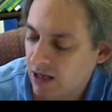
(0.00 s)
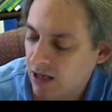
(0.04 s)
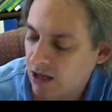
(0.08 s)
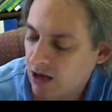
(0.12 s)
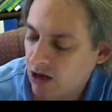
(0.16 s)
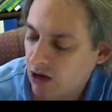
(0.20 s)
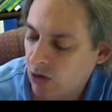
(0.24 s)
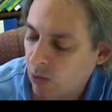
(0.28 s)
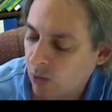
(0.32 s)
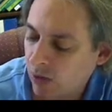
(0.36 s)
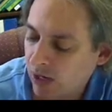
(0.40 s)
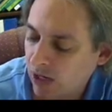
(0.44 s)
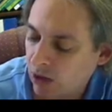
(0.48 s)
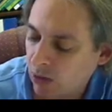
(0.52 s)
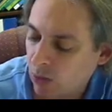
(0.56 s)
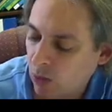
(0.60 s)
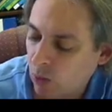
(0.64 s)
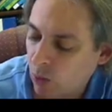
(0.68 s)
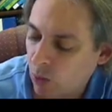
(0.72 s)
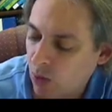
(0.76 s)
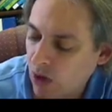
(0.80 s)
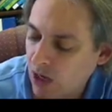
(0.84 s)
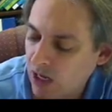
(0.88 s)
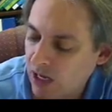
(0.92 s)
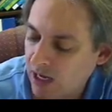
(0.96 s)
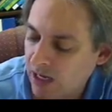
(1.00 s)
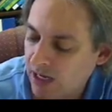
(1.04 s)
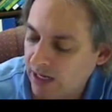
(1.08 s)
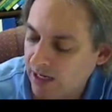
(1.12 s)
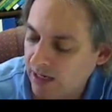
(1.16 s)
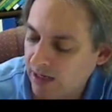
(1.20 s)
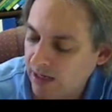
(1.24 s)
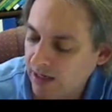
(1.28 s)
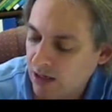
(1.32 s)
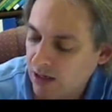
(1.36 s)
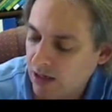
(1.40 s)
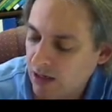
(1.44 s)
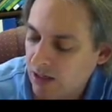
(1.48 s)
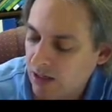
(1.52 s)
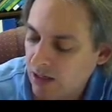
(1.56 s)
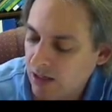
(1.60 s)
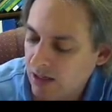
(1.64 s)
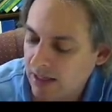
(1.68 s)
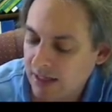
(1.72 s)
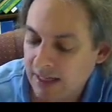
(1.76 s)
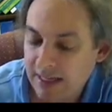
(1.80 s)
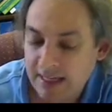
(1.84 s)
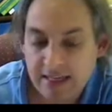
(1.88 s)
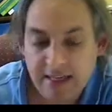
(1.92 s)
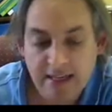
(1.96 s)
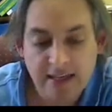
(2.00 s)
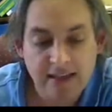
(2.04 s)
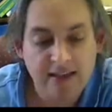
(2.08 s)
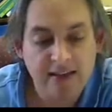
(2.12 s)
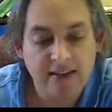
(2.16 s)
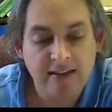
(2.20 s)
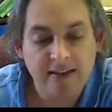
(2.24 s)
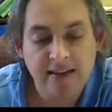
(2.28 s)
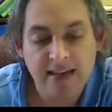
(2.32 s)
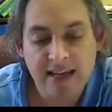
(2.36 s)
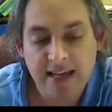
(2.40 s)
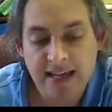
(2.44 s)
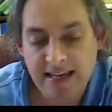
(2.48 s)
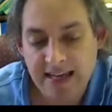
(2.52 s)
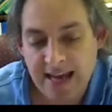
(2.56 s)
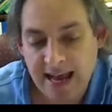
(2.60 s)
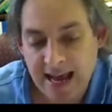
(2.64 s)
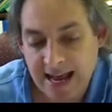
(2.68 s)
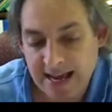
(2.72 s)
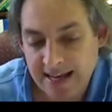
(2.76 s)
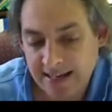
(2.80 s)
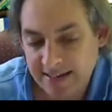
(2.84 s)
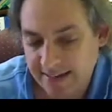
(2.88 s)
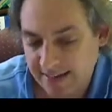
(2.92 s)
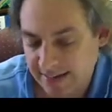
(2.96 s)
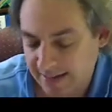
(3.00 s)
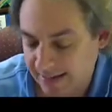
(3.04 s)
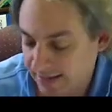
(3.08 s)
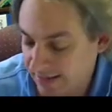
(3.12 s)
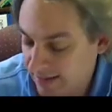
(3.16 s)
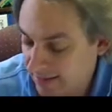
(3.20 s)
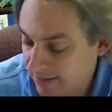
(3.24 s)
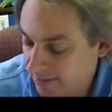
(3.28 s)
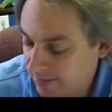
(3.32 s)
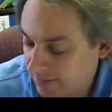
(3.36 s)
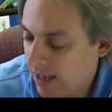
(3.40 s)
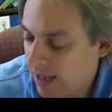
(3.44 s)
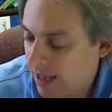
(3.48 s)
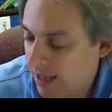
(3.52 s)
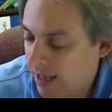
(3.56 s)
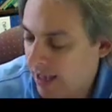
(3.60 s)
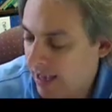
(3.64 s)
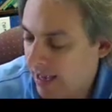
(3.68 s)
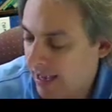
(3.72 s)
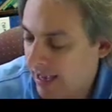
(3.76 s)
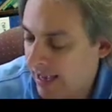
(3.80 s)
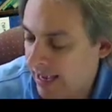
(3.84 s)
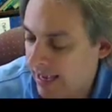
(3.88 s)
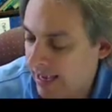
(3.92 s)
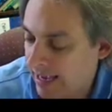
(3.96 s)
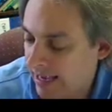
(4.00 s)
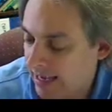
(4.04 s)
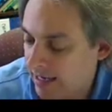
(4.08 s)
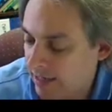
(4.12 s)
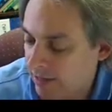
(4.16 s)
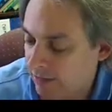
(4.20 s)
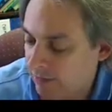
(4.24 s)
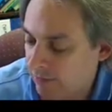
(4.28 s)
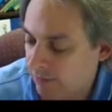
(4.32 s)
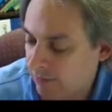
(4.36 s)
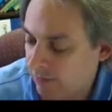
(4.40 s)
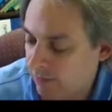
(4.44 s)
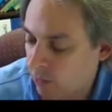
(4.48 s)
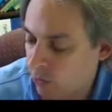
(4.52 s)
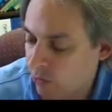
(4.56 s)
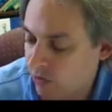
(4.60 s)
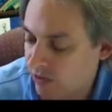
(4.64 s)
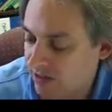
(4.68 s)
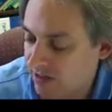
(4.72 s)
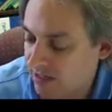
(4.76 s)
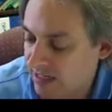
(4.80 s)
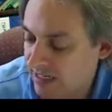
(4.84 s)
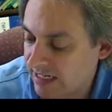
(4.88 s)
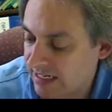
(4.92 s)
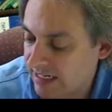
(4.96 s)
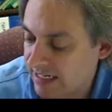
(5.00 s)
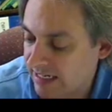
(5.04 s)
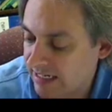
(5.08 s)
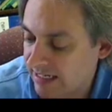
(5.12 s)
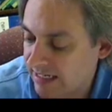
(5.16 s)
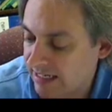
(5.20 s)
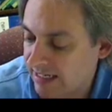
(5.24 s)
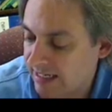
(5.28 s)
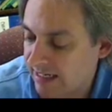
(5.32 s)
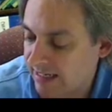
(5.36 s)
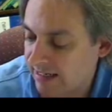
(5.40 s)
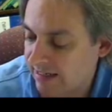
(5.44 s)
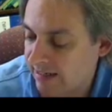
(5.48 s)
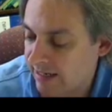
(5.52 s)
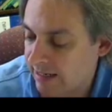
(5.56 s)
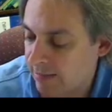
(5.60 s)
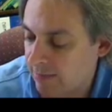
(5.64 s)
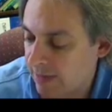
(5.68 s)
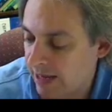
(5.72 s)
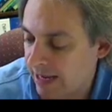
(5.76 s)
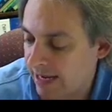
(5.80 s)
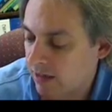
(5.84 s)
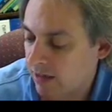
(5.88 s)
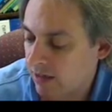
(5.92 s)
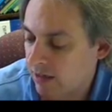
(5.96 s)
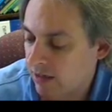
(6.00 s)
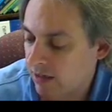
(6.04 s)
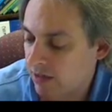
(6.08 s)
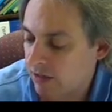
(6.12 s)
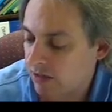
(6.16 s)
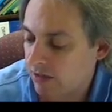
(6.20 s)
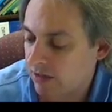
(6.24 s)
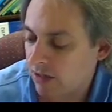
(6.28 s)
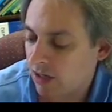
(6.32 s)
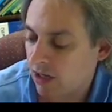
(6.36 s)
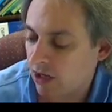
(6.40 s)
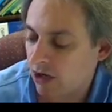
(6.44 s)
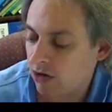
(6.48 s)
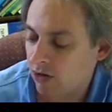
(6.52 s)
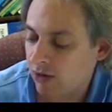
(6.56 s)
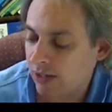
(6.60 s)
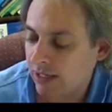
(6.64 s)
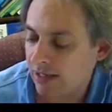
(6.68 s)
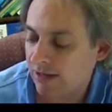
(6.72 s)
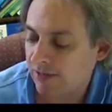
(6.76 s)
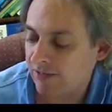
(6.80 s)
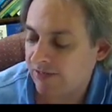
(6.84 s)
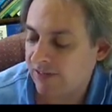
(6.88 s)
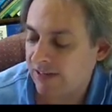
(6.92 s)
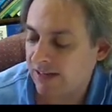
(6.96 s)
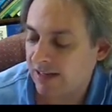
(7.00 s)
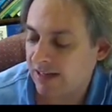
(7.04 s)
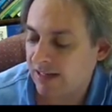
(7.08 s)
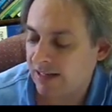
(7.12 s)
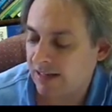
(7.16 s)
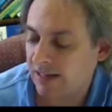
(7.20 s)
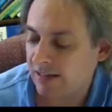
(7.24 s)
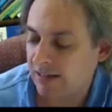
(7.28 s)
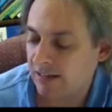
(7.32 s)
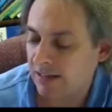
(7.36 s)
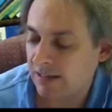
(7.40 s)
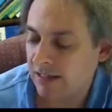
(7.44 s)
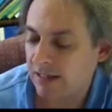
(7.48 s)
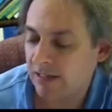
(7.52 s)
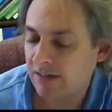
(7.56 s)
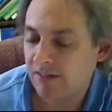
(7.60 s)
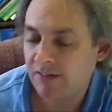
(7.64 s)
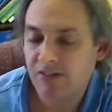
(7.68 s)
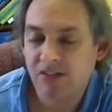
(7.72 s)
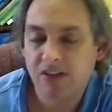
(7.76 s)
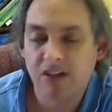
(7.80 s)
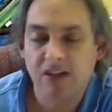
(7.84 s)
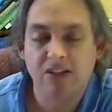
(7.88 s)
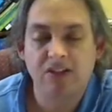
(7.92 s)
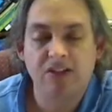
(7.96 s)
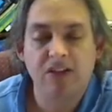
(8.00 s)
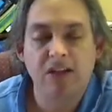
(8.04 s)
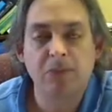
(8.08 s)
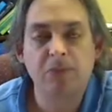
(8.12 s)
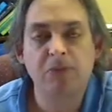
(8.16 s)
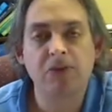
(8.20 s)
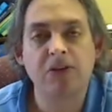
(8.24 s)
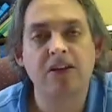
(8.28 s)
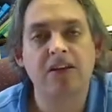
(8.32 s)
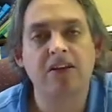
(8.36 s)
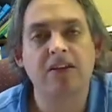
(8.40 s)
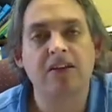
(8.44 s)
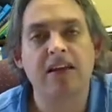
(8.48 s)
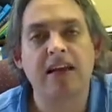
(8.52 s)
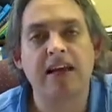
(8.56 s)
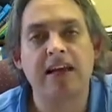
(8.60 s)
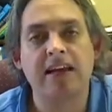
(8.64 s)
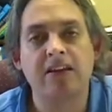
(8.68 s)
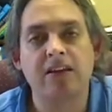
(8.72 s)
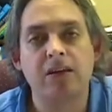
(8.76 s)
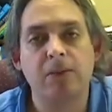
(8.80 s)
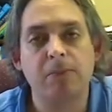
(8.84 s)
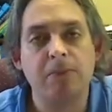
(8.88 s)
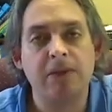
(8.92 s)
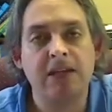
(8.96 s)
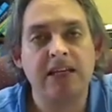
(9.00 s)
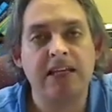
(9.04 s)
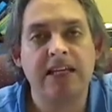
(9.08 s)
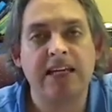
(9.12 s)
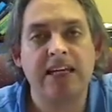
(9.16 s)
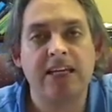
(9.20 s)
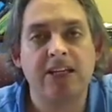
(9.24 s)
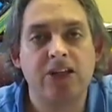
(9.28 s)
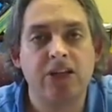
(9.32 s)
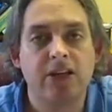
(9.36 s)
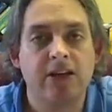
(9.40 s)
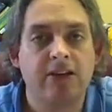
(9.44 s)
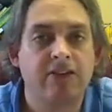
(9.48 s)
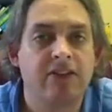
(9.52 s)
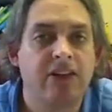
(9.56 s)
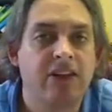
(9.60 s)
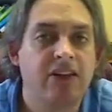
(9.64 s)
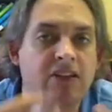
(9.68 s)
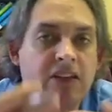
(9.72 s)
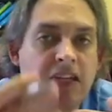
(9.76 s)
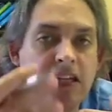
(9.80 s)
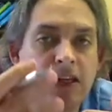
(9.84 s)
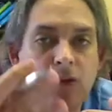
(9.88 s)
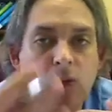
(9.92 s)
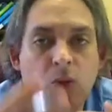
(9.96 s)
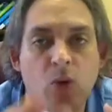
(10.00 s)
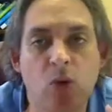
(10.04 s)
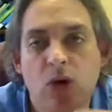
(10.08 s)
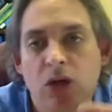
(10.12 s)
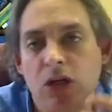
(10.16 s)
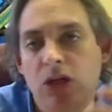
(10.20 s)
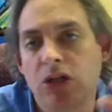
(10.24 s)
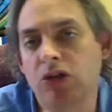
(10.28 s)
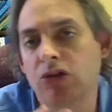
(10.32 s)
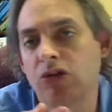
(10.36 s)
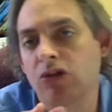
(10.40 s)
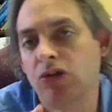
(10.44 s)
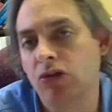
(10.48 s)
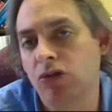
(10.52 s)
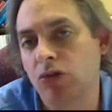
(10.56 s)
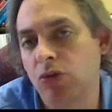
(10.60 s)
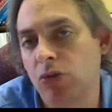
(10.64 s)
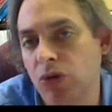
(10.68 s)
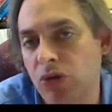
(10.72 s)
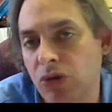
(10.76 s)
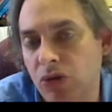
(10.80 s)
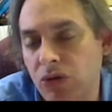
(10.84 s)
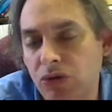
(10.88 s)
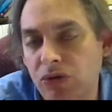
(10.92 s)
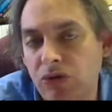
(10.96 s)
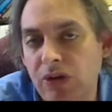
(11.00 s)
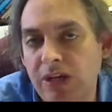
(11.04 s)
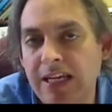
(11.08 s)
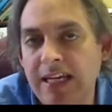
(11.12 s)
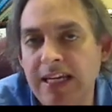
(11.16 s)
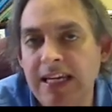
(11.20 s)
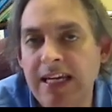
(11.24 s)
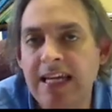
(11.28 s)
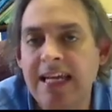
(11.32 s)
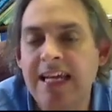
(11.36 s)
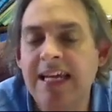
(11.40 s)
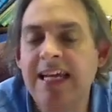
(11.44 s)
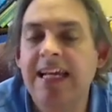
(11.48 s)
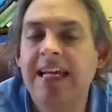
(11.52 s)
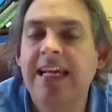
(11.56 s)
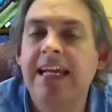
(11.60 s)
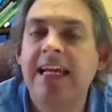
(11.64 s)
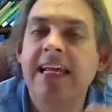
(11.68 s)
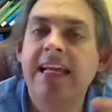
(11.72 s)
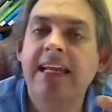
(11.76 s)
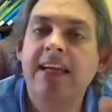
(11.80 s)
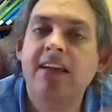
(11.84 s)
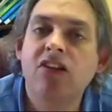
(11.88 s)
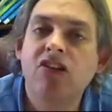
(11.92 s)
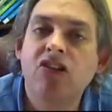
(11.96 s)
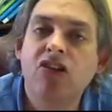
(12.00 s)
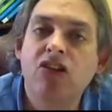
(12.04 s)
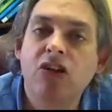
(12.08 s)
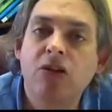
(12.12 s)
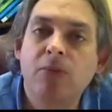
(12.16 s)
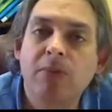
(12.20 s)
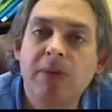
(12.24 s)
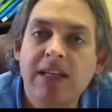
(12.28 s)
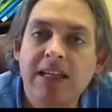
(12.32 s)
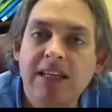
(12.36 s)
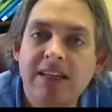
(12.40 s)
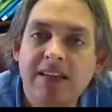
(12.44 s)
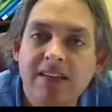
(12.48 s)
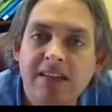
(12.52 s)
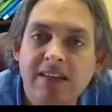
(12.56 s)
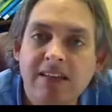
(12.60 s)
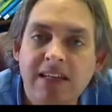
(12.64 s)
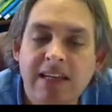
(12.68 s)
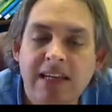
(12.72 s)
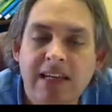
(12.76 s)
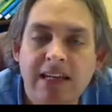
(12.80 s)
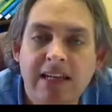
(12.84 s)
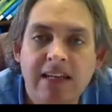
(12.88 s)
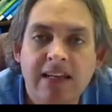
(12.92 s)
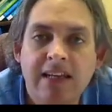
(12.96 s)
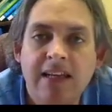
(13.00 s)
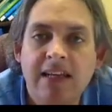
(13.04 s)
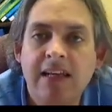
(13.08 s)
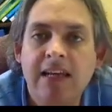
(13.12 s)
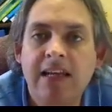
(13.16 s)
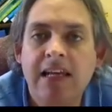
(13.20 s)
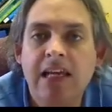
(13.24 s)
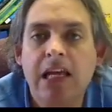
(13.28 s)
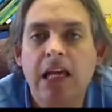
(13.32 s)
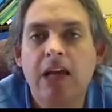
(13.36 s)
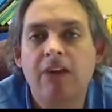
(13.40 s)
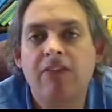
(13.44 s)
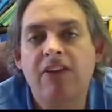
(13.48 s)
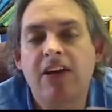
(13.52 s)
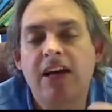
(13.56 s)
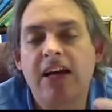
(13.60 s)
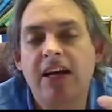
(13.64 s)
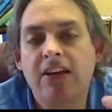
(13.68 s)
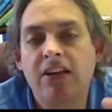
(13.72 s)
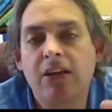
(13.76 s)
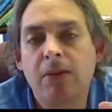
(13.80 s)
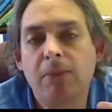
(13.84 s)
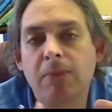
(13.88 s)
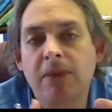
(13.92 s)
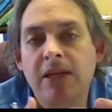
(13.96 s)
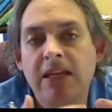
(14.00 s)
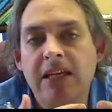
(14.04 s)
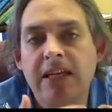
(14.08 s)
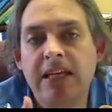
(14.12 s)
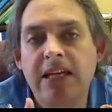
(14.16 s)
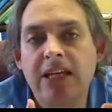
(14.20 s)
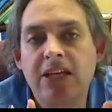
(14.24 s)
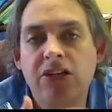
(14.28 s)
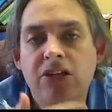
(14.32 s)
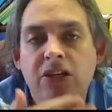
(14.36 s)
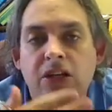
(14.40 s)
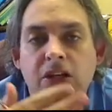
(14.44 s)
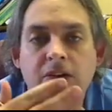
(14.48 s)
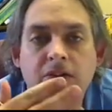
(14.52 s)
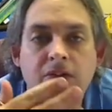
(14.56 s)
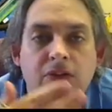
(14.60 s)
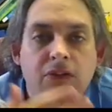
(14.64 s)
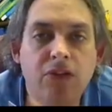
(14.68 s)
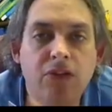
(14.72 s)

where 1 is an acid and 14 is a base. So if a substance has a pH of, let's say, 1, 2, or 3, it is going to be acidic. If it has a pH of